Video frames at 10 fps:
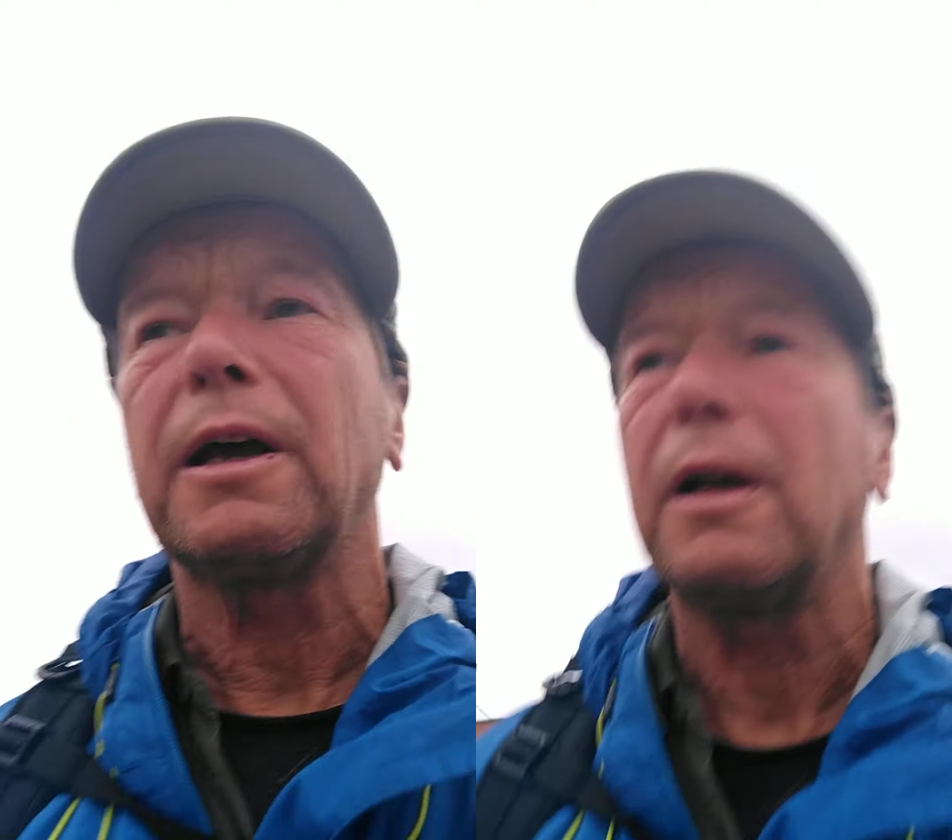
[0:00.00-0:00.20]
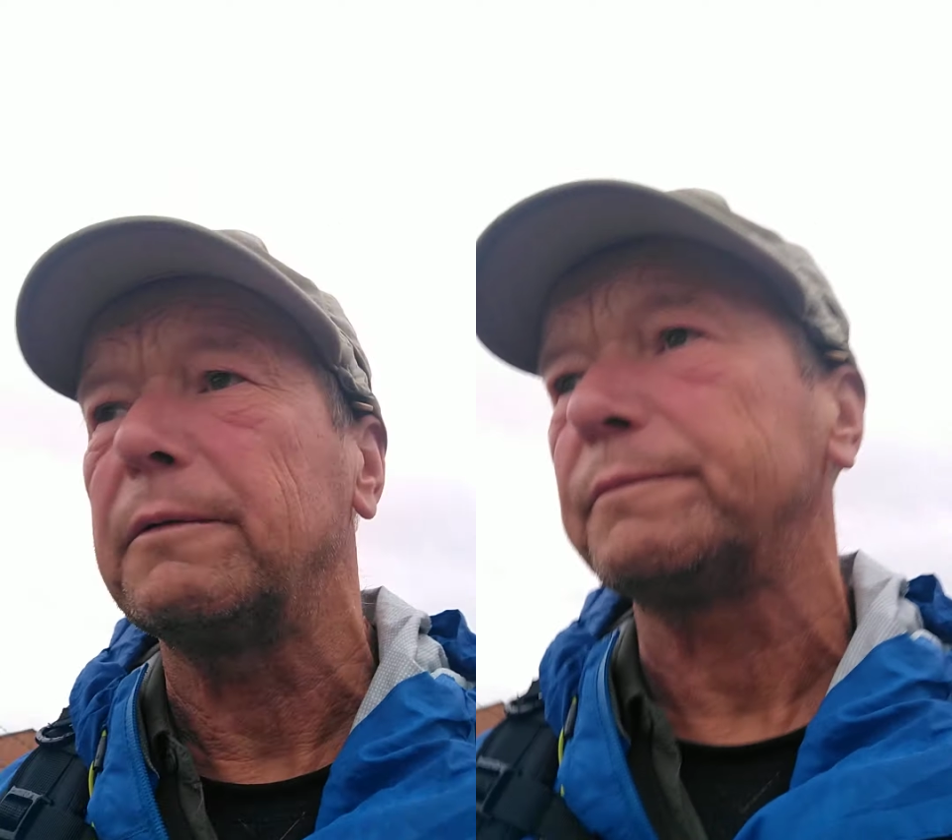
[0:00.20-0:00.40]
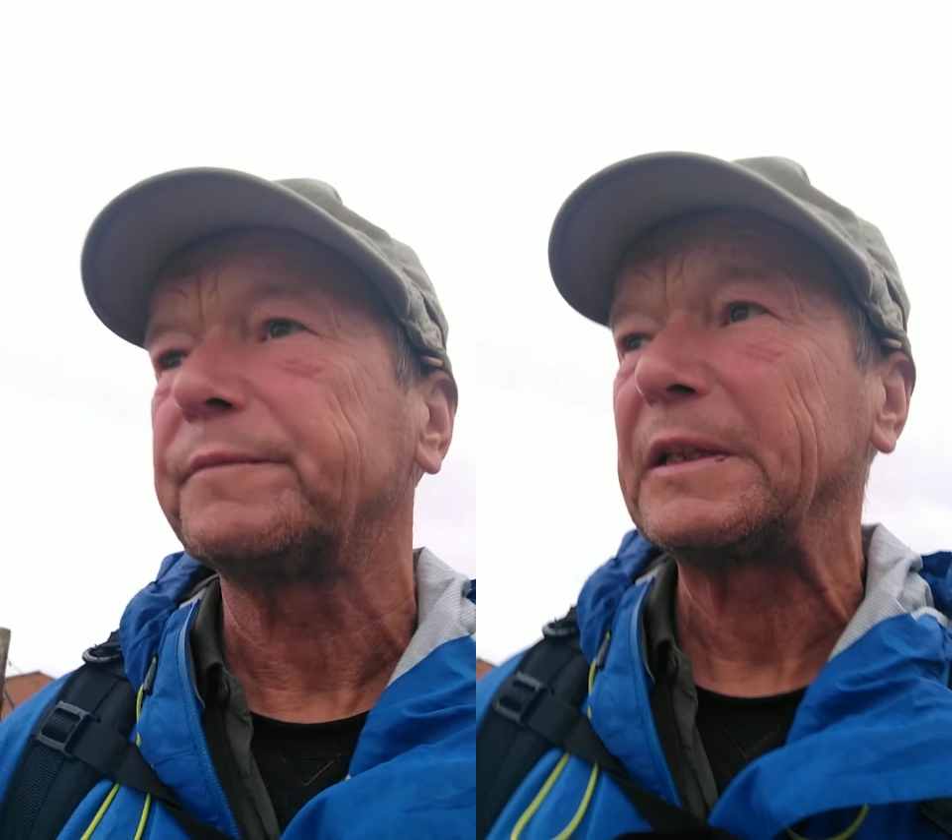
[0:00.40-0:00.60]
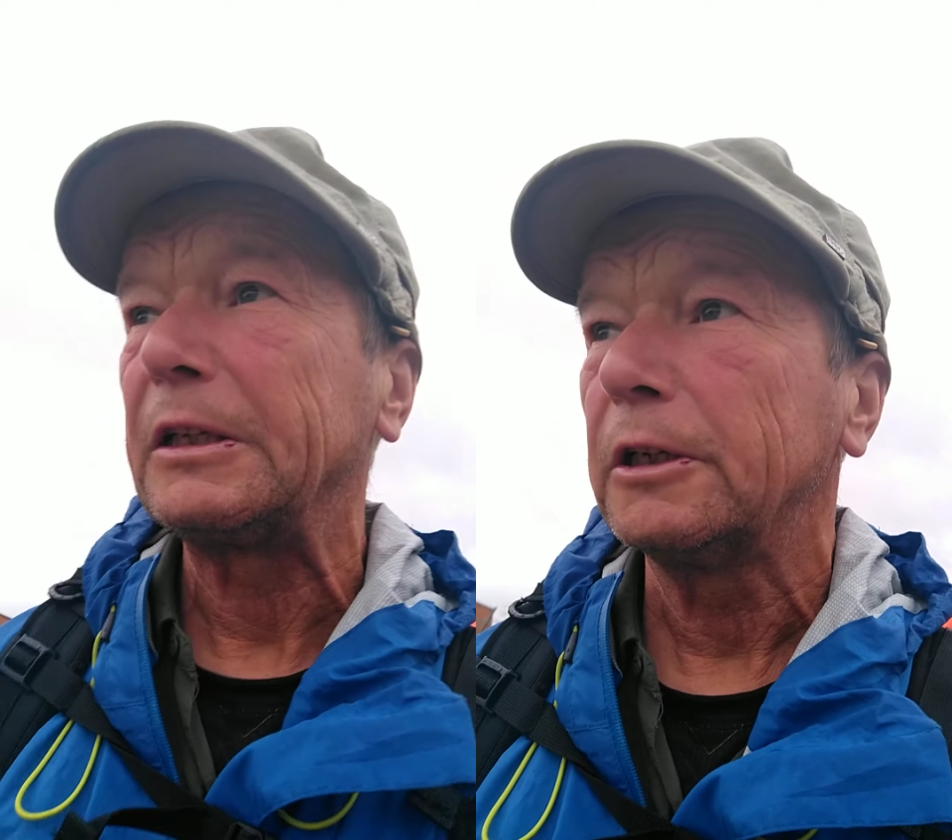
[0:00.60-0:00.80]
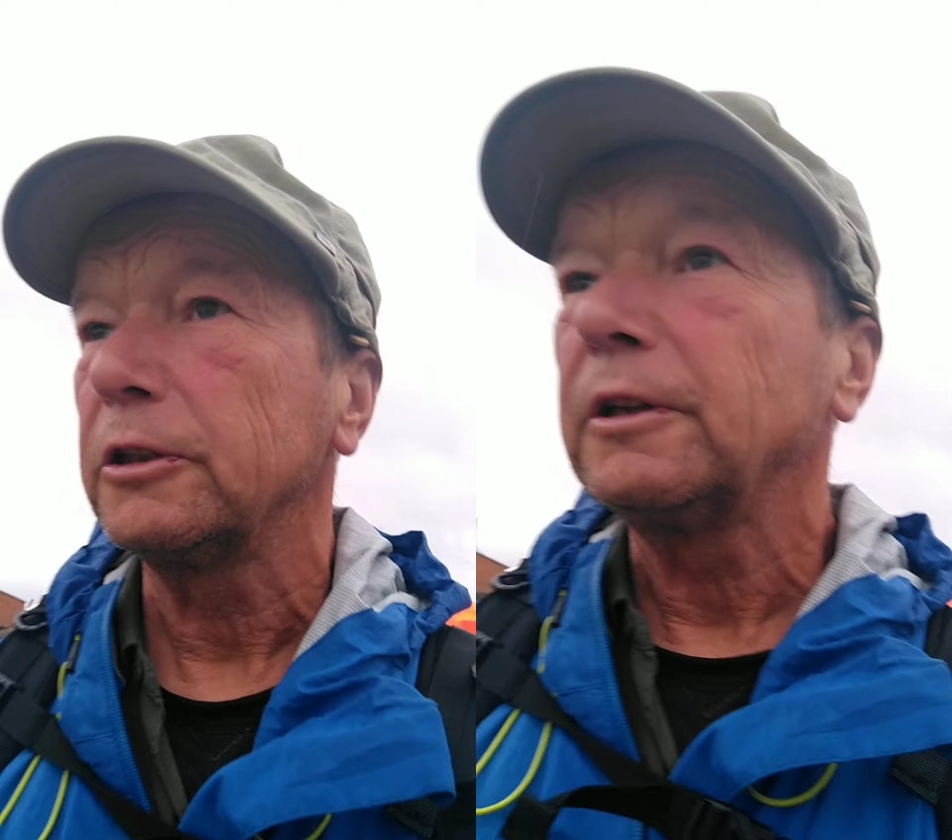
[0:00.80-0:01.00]
Um,
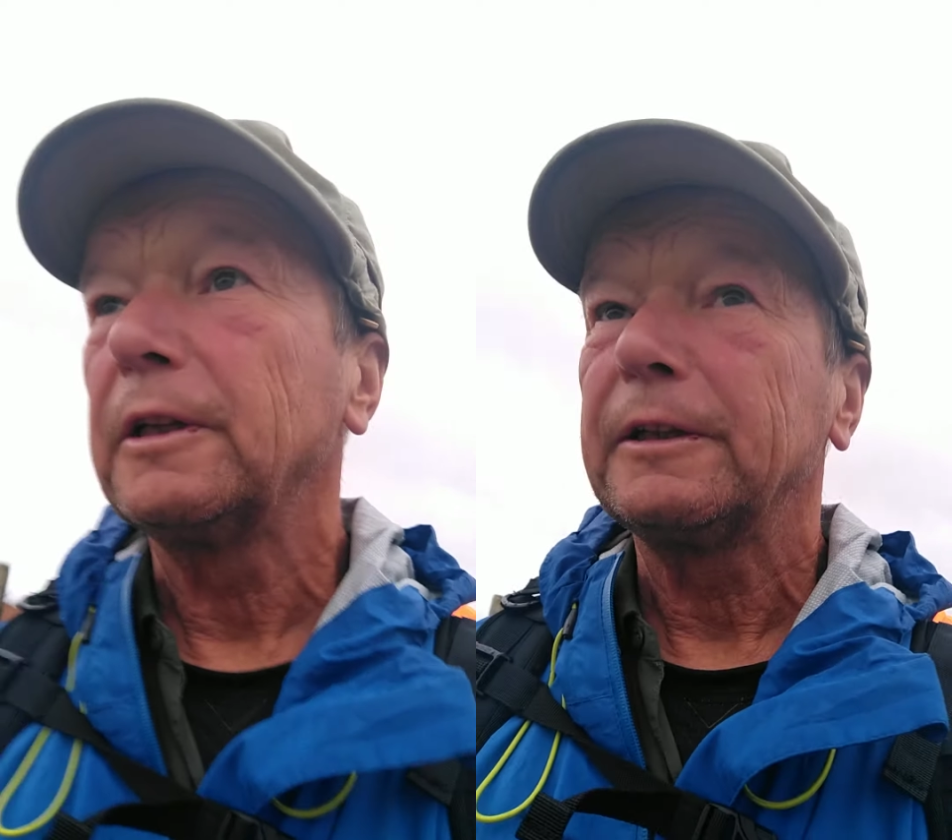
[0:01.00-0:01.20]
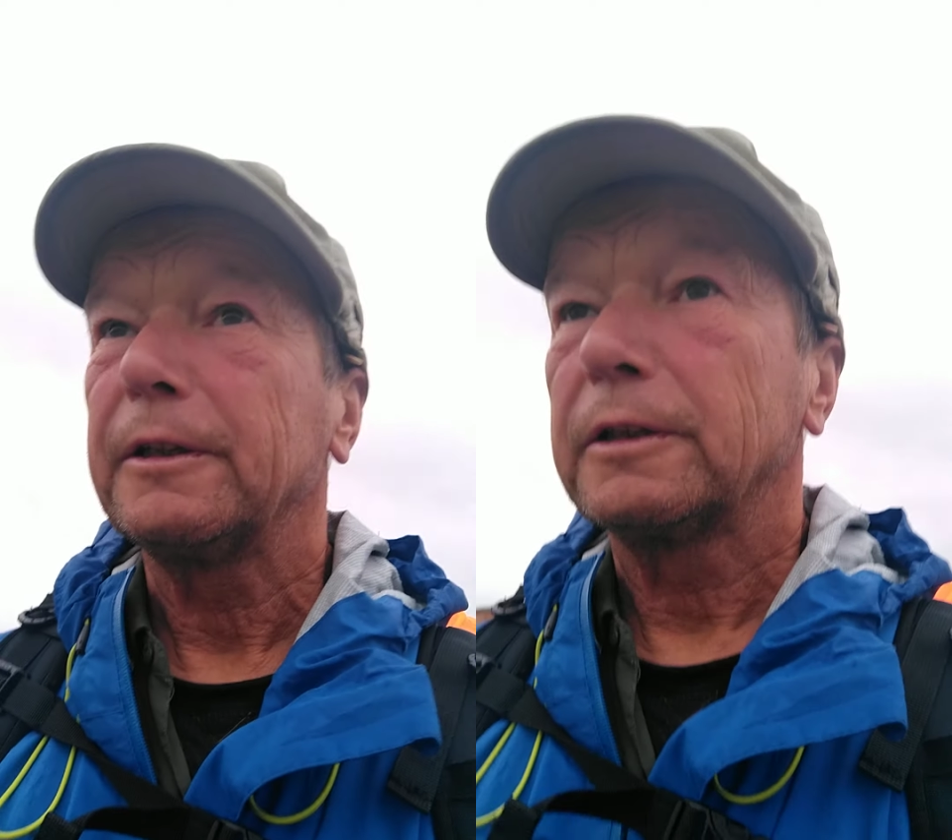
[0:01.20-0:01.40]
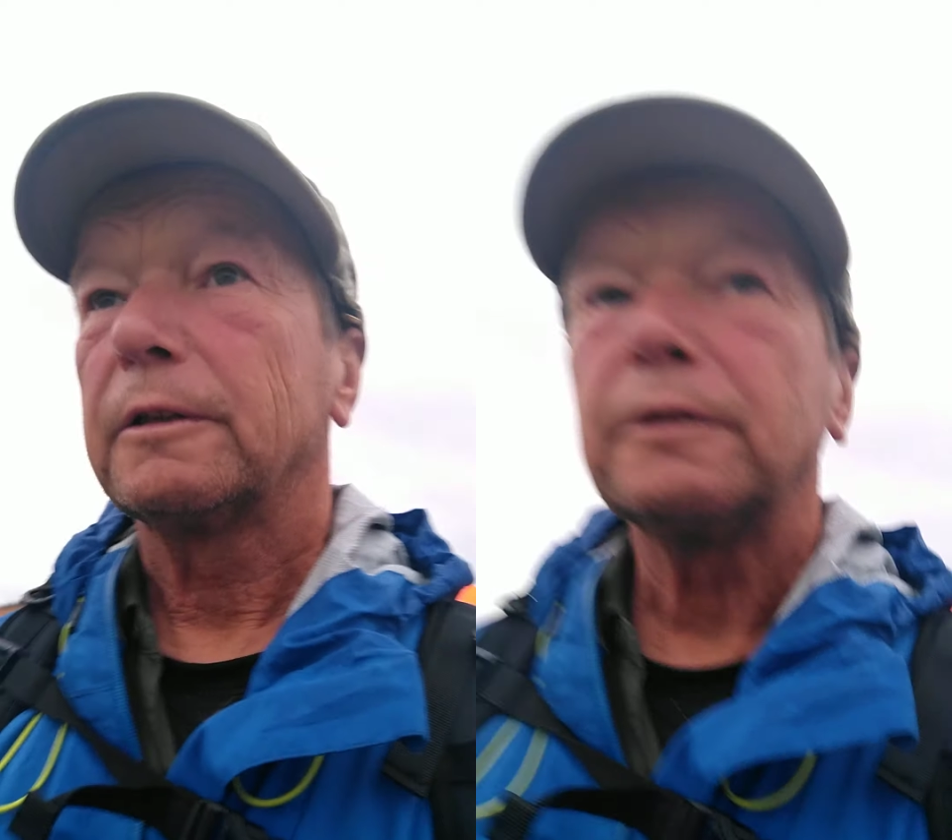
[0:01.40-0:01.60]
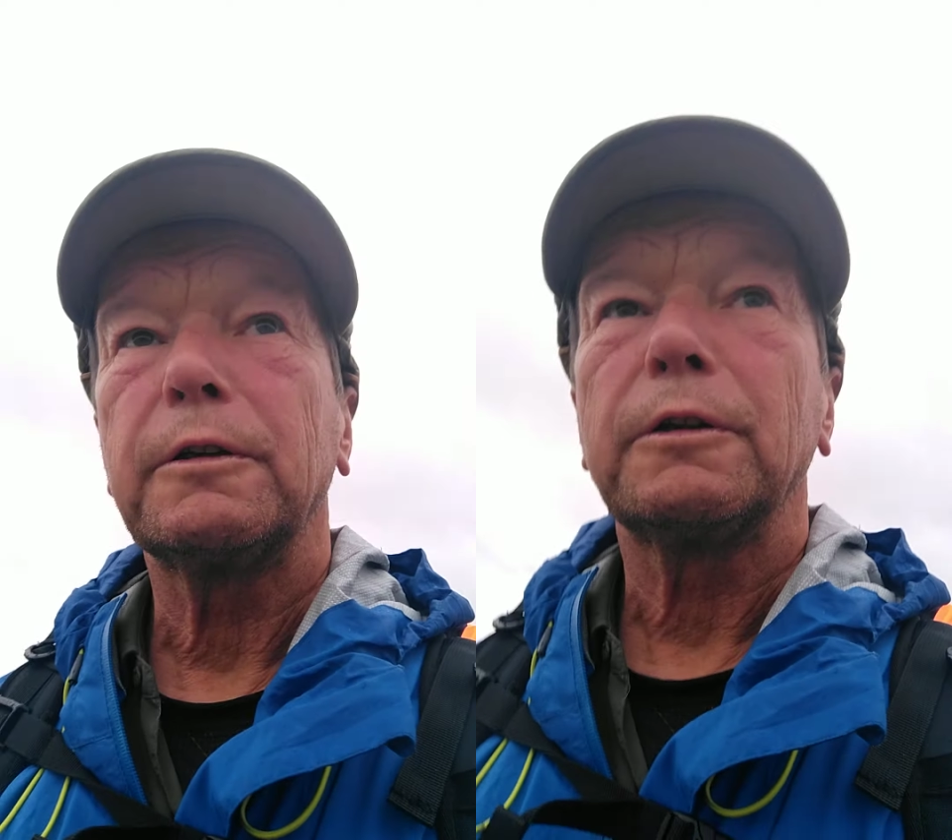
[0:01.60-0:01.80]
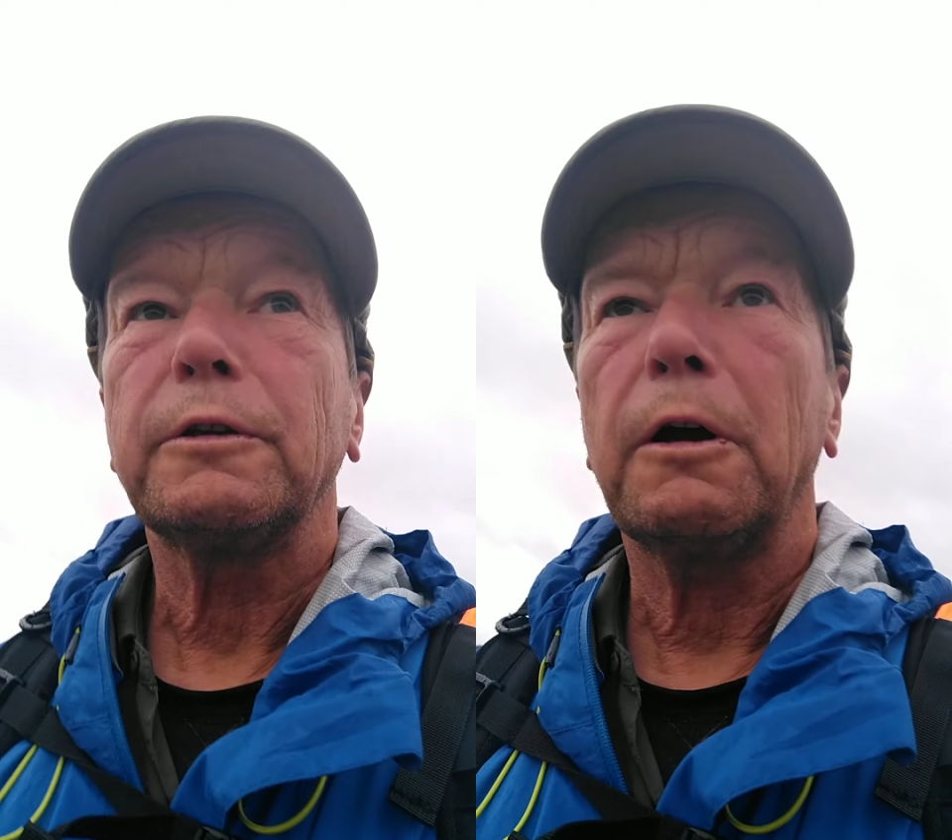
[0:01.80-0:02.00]

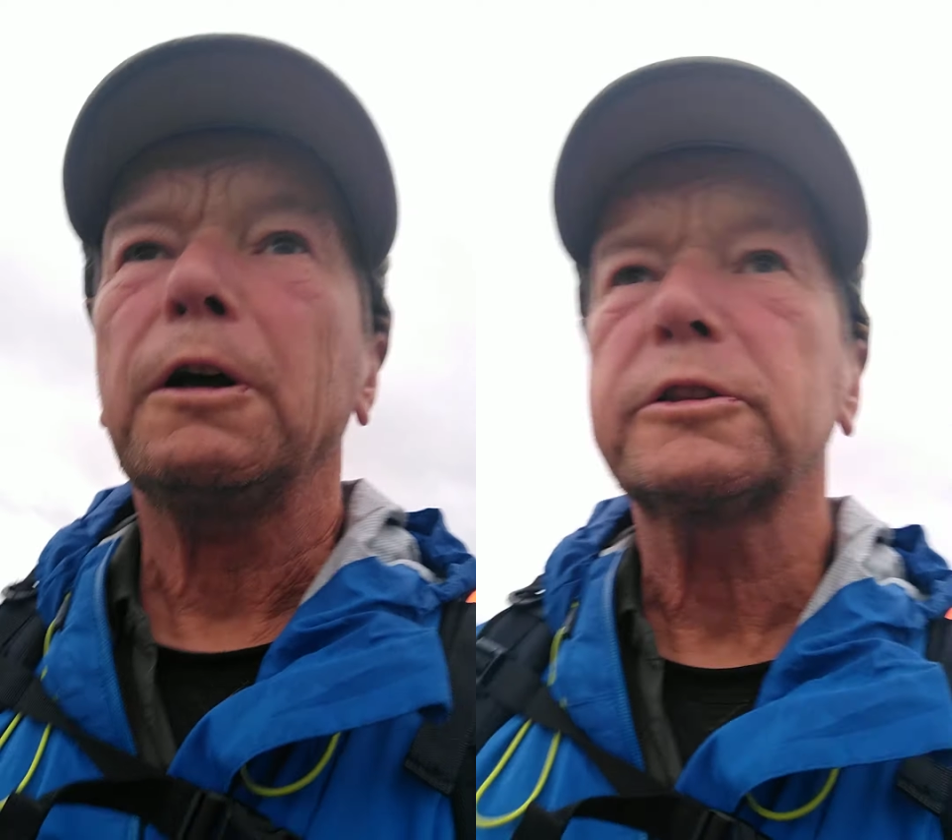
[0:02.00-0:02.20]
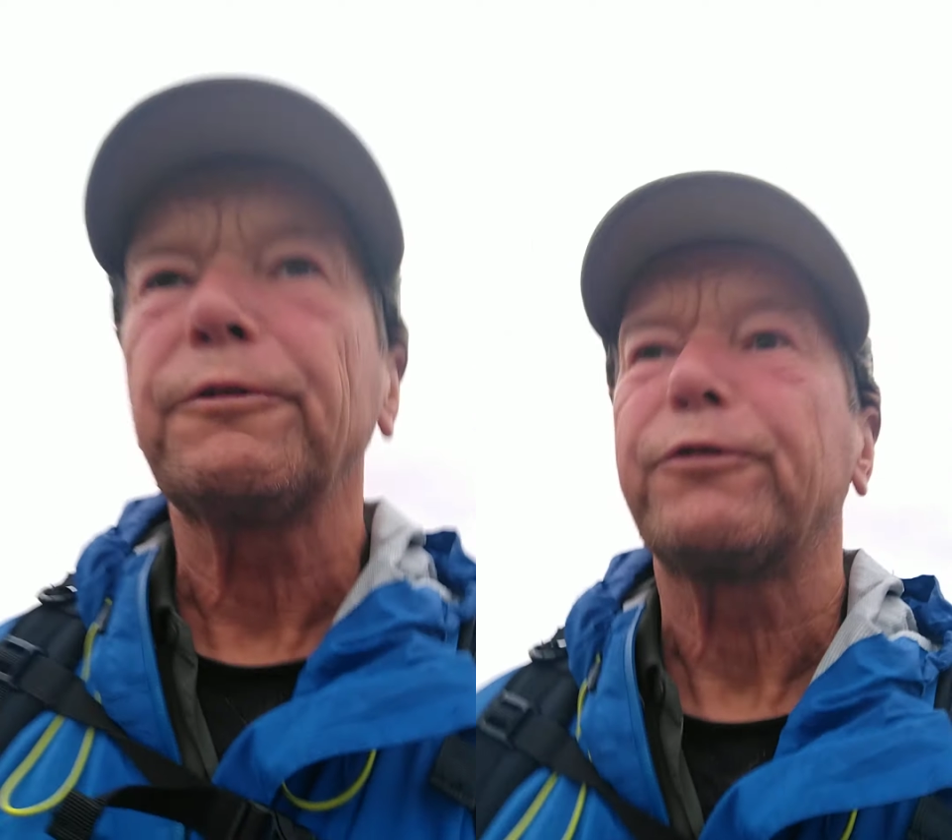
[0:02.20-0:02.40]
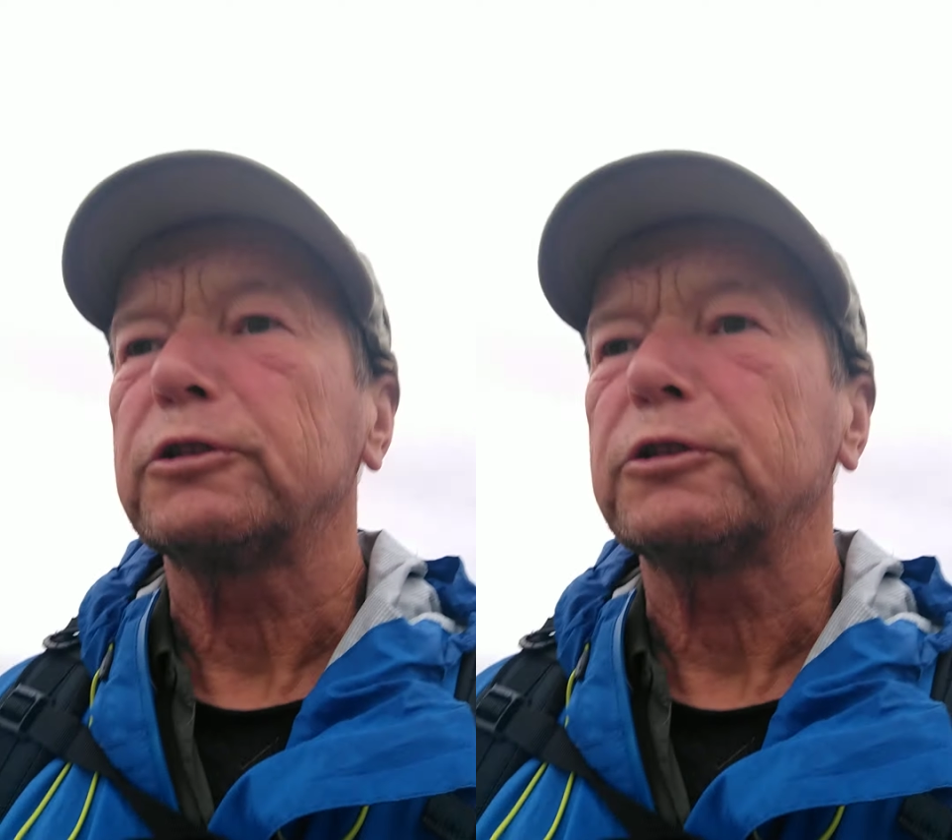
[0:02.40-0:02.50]
asking